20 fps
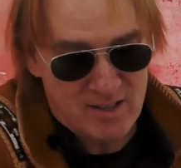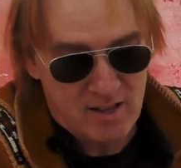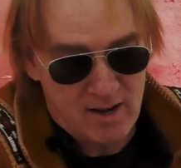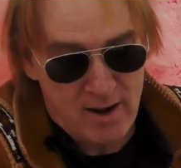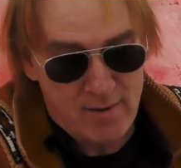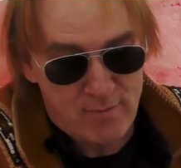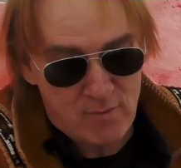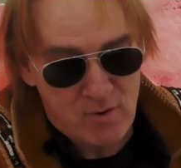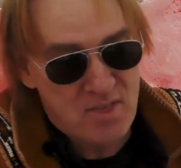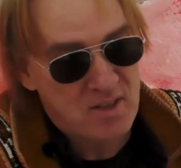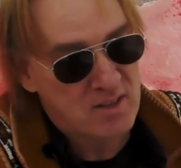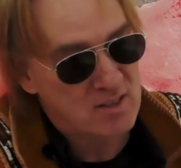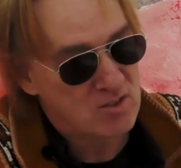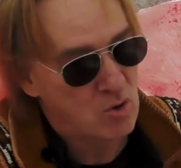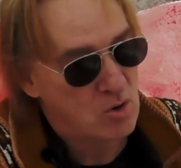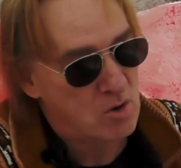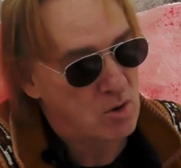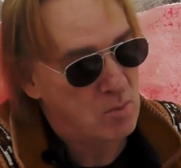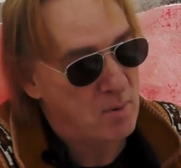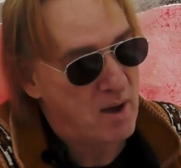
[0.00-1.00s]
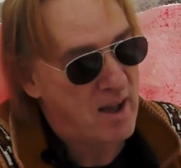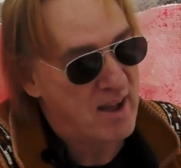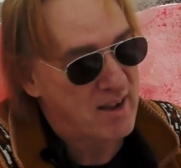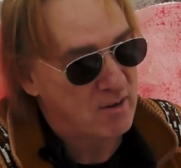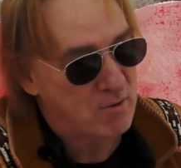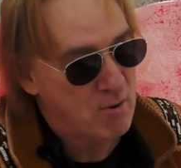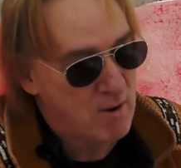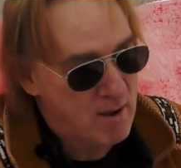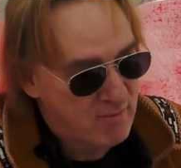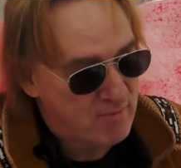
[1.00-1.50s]
that everything's
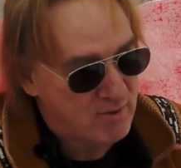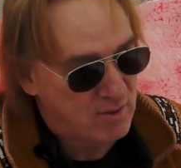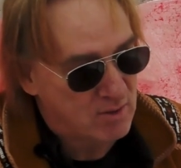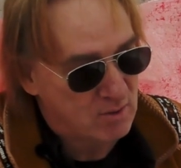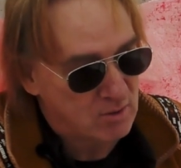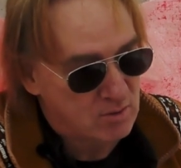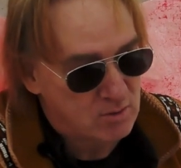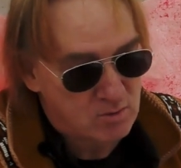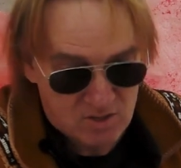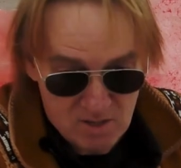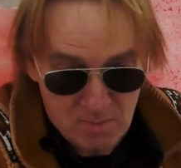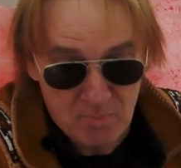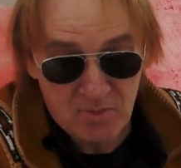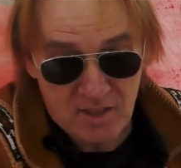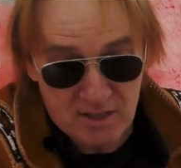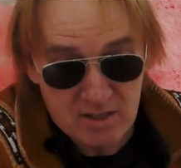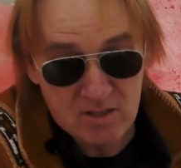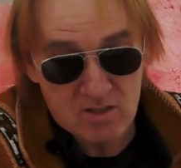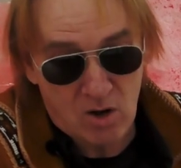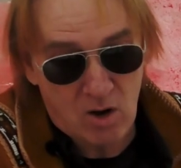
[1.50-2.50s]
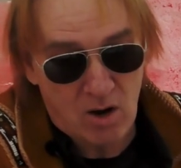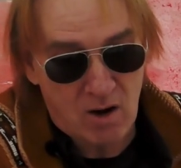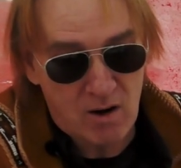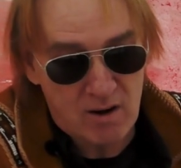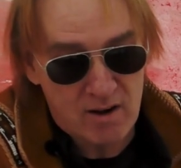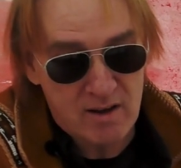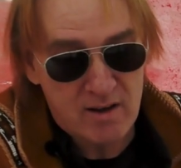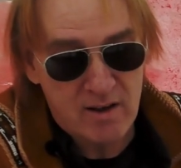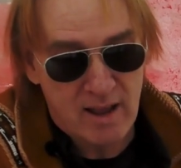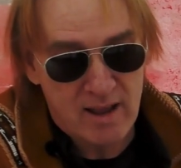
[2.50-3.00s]
autobiographical. Some things are,
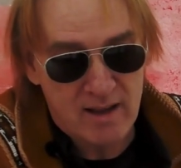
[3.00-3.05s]
and